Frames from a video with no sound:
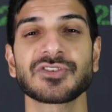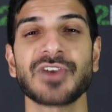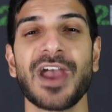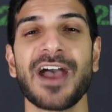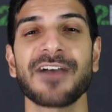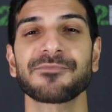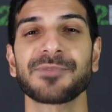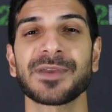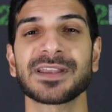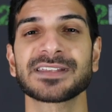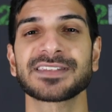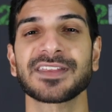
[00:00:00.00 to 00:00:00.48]

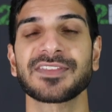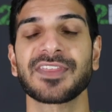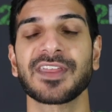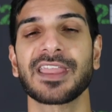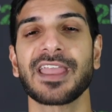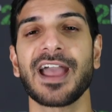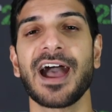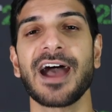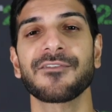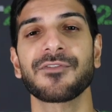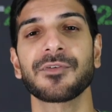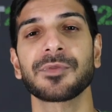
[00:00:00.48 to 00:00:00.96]
draft picks that they
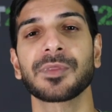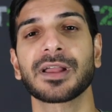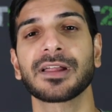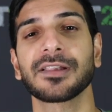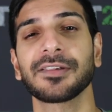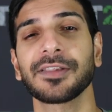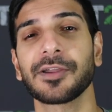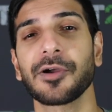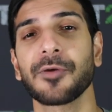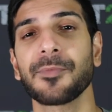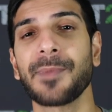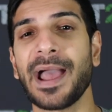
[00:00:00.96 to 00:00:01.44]
got from the
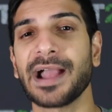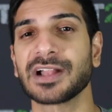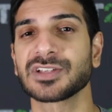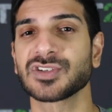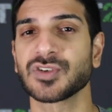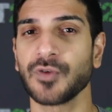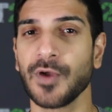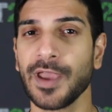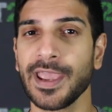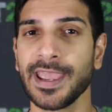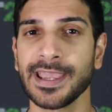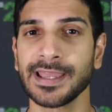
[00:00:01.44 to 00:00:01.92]
Khalil Mack
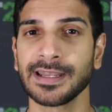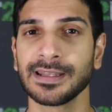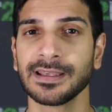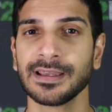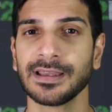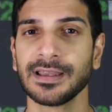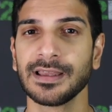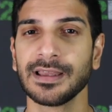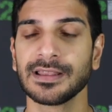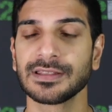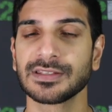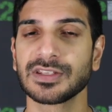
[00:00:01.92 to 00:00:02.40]
trade
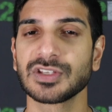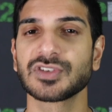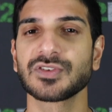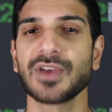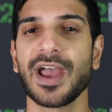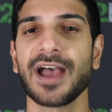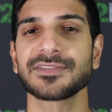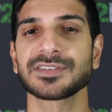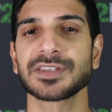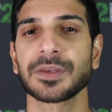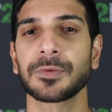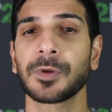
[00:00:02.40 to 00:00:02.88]
to
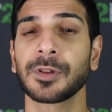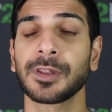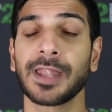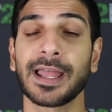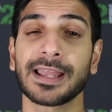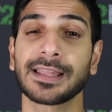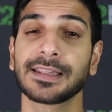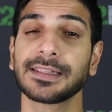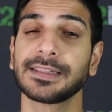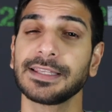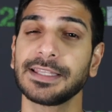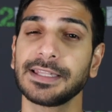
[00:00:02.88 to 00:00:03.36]
draft someone
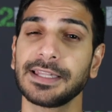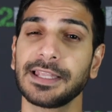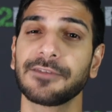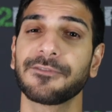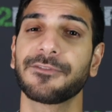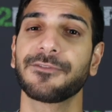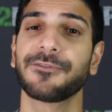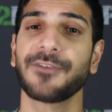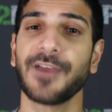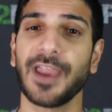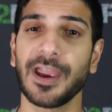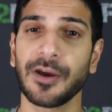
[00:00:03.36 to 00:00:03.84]
like
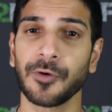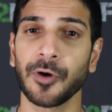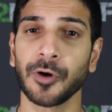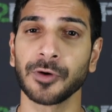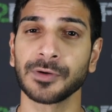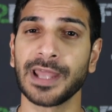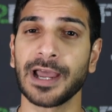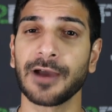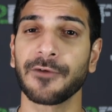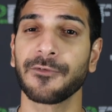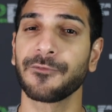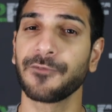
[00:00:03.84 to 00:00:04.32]
Cleveland
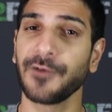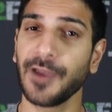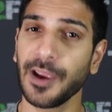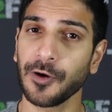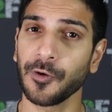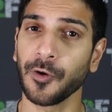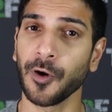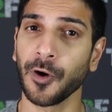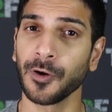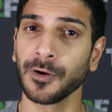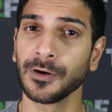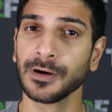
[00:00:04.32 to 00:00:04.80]
Farrell. Now,
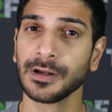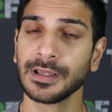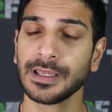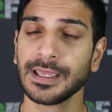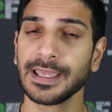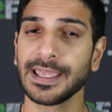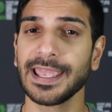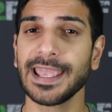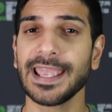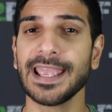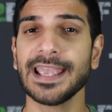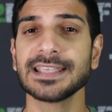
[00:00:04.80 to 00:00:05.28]
Farrell
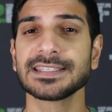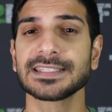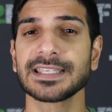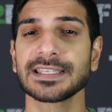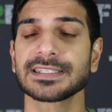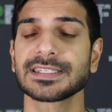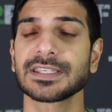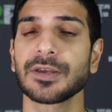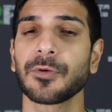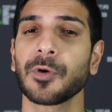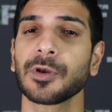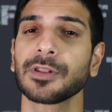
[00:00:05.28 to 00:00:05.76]

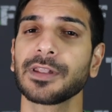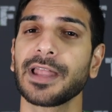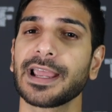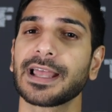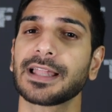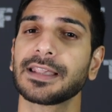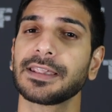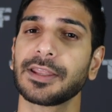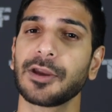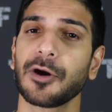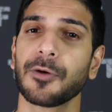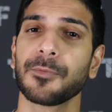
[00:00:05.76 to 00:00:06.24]
isn't someone
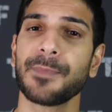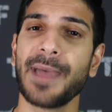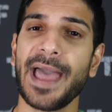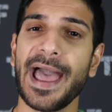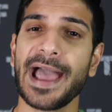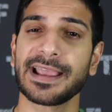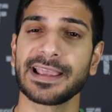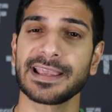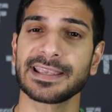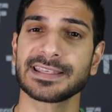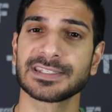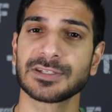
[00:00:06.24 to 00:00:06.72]
like Khalil
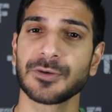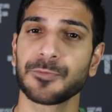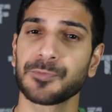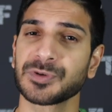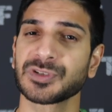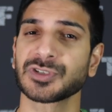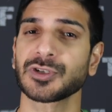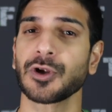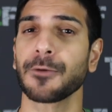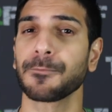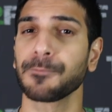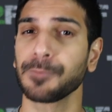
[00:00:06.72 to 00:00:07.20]
Mack, a
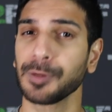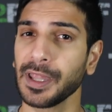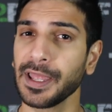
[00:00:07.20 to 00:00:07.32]
superstar